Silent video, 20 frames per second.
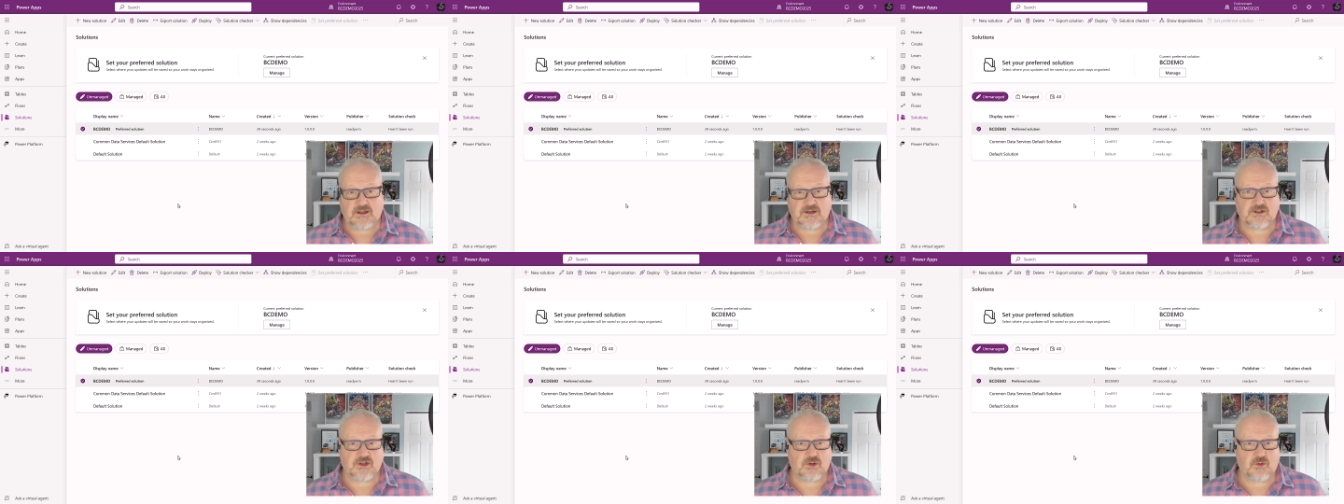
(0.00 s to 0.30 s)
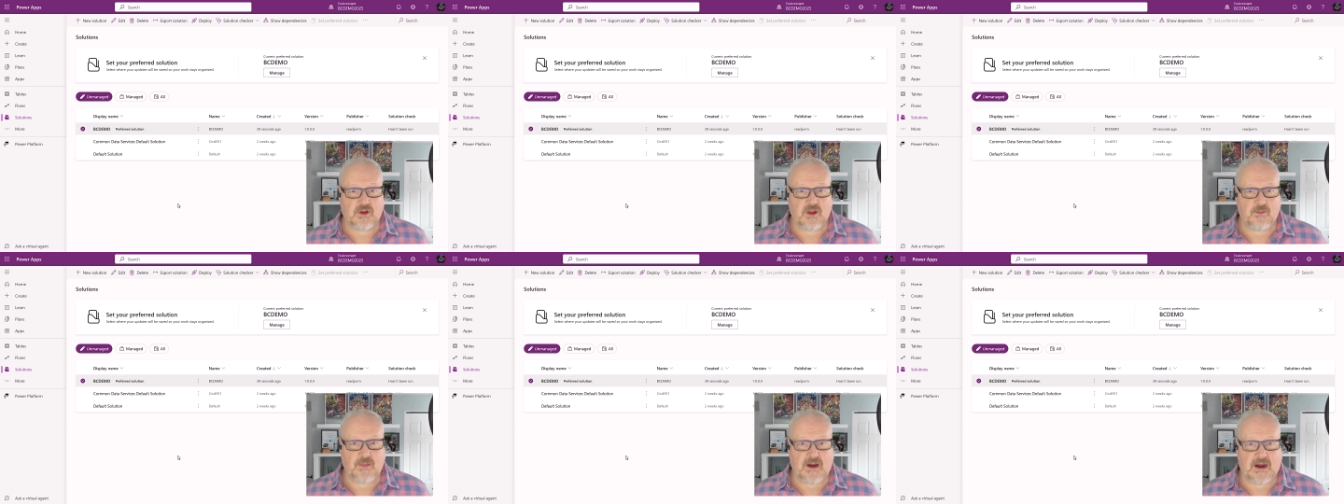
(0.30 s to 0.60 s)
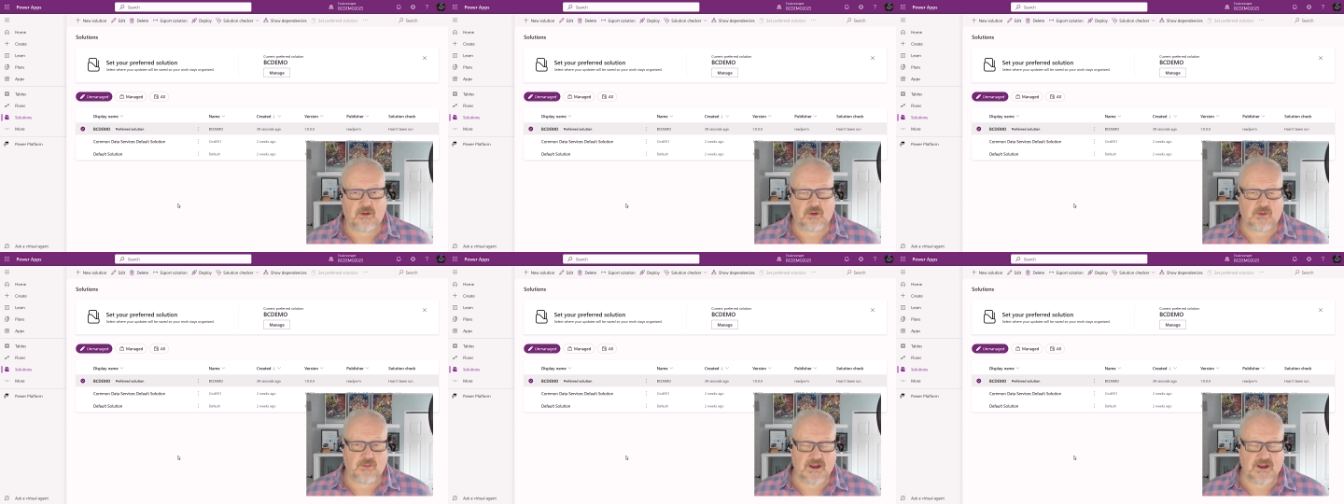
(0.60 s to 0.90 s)
into a
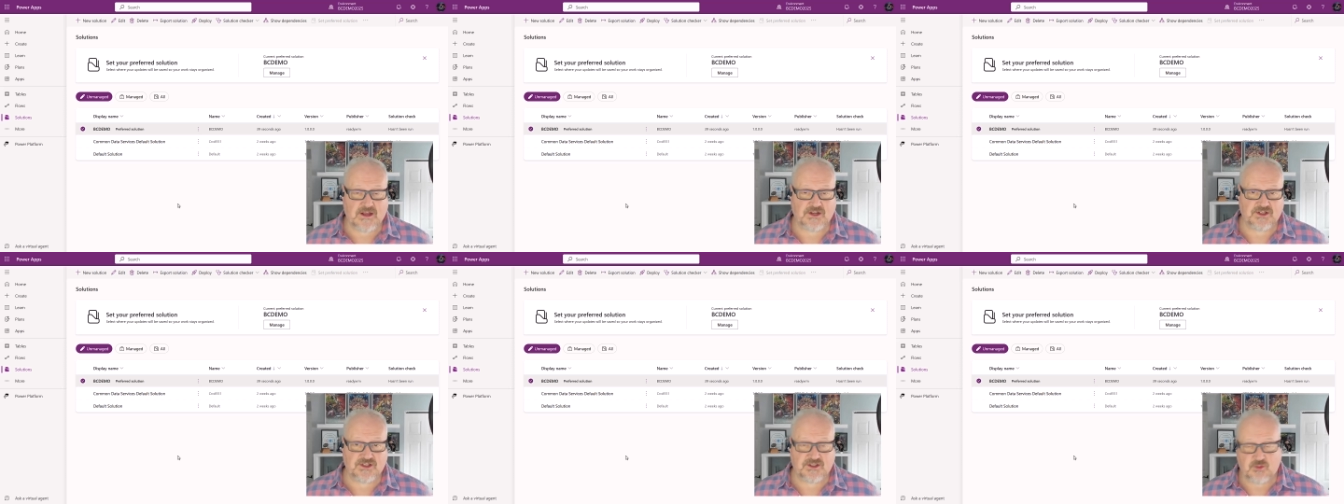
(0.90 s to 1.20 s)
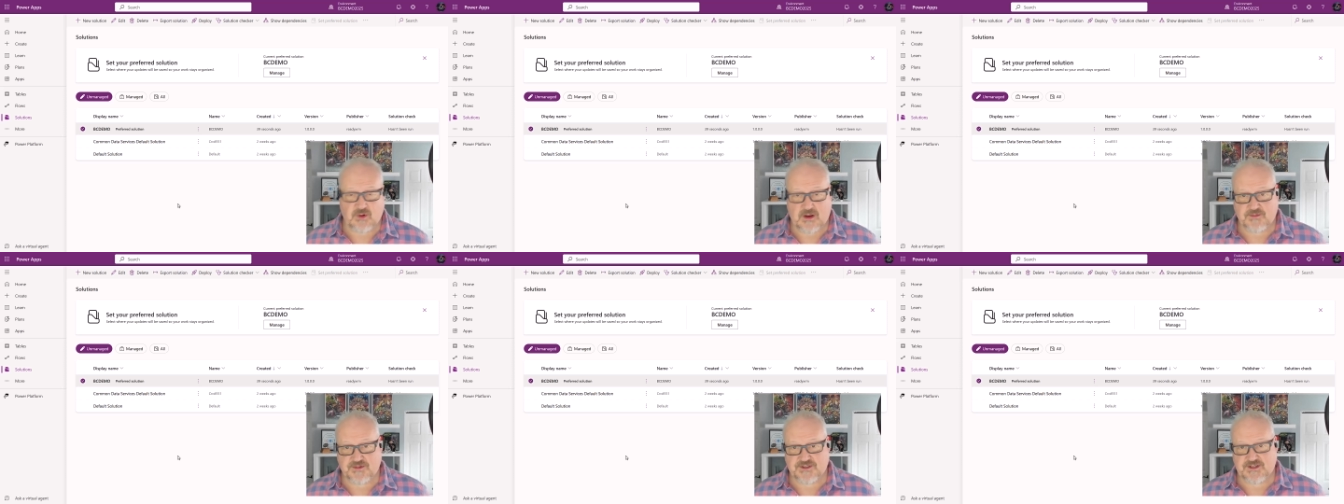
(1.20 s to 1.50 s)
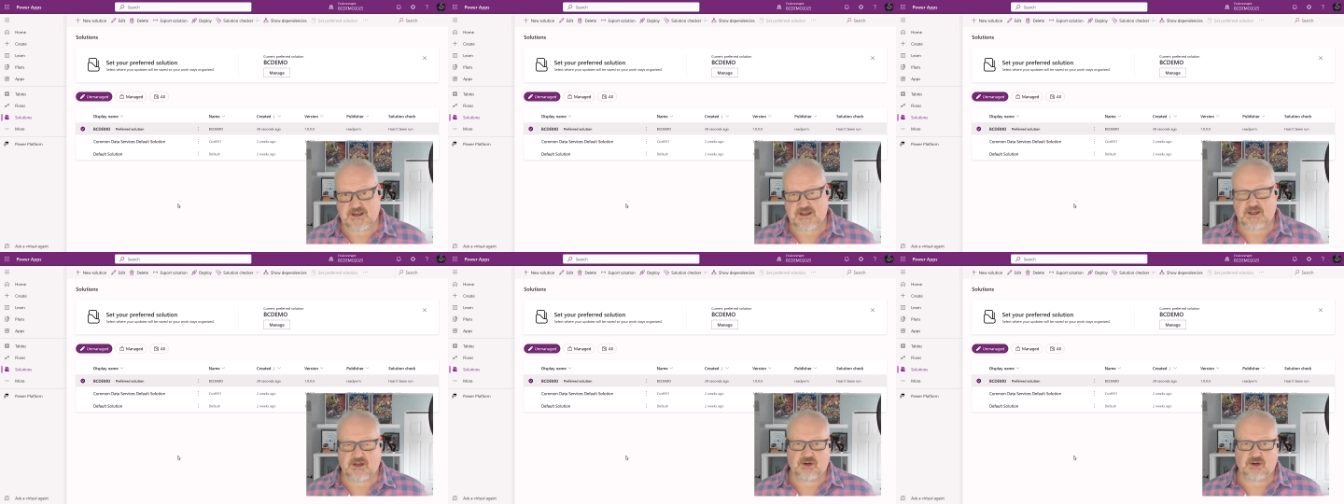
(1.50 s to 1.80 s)
Power Pages
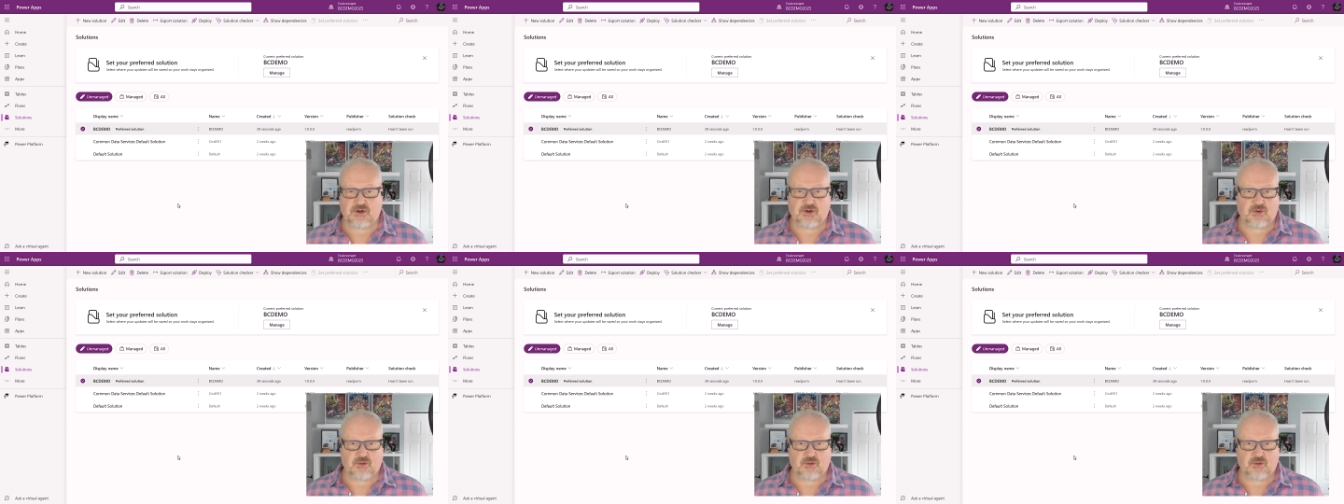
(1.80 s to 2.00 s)
website,